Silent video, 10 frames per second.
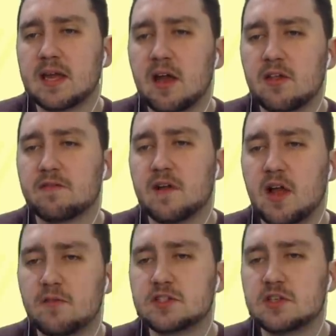now that
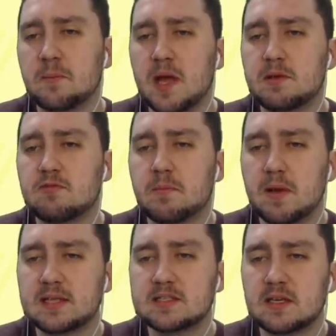Vlahovic and maybe
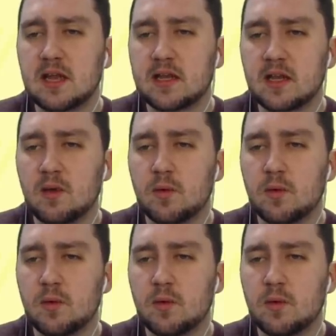replacing Laka